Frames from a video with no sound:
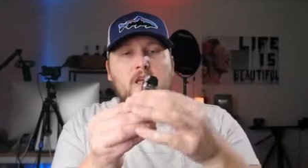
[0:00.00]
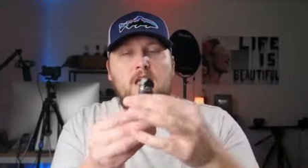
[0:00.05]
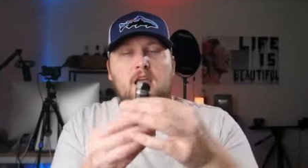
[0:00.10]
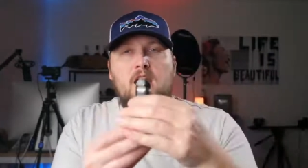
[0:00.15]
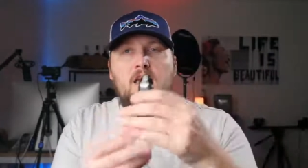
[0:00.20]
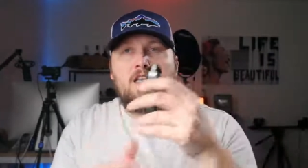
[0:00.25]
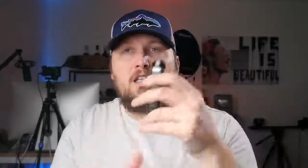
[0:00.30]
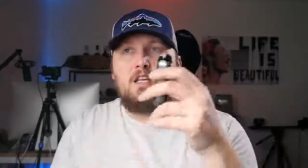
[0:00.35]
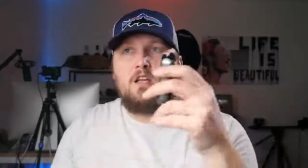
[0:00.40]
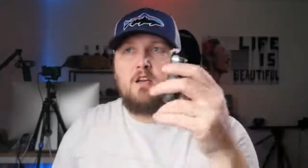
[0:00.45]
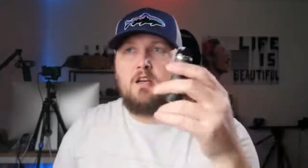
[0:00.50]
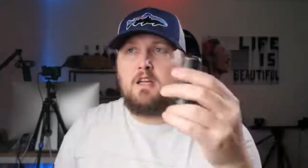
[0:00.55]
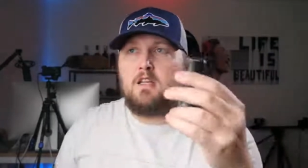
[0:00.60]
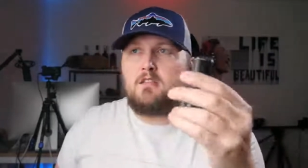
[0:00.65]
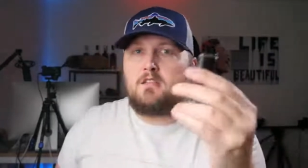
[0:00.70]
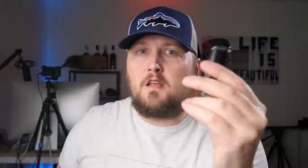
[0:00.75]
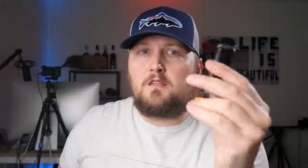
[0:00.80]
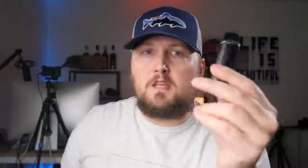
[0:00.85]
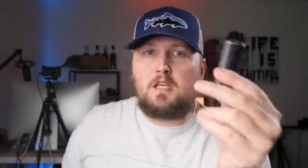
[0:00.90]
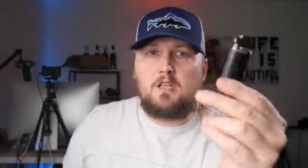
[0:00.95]
And here it
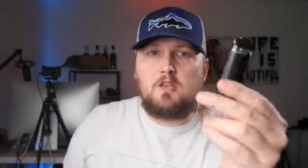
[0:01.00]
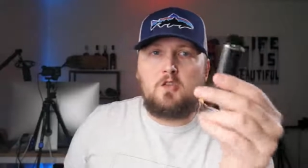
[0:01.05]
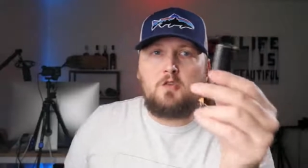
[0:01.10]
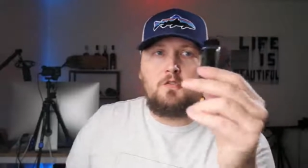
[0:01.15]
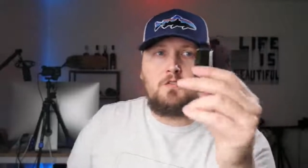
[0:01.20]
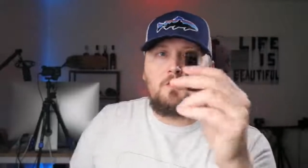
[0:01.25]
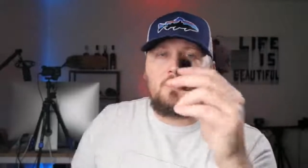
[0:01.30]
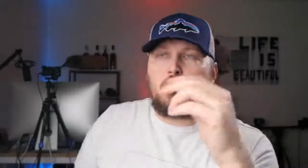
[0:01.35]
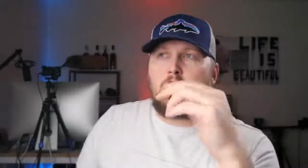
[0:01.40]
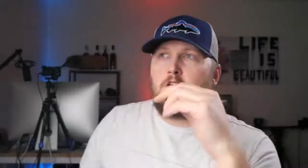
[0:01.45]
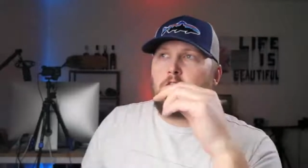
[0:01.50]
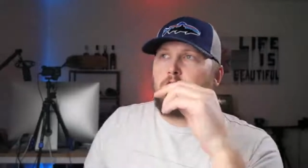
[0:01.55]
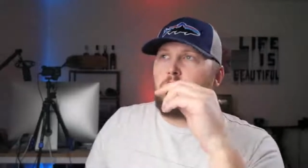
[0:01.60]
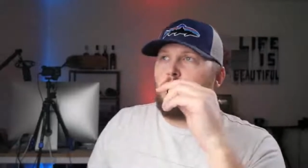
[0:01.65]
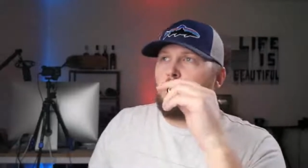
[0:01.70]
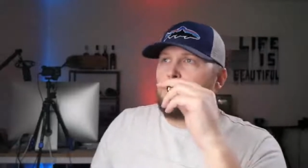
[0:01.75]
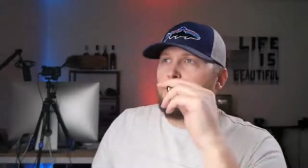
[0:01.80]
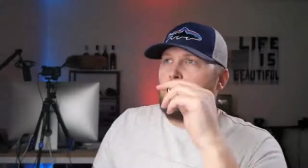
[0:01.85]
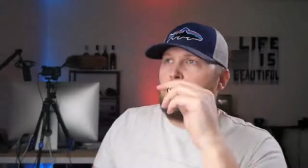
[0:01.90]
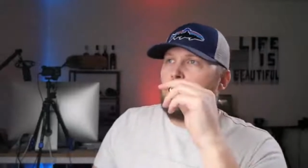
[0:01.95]
is on the looser
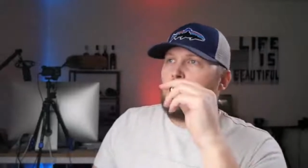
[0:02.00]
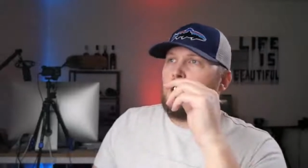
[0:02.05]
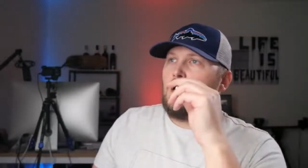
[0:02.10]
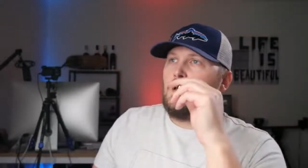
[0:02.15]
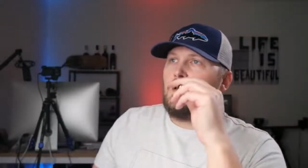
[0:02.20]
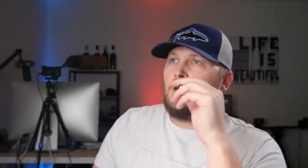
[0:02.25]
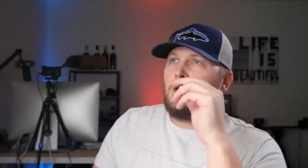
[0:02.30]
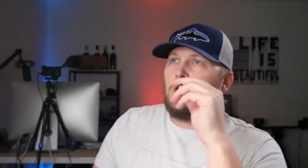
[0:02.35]
airflow setting.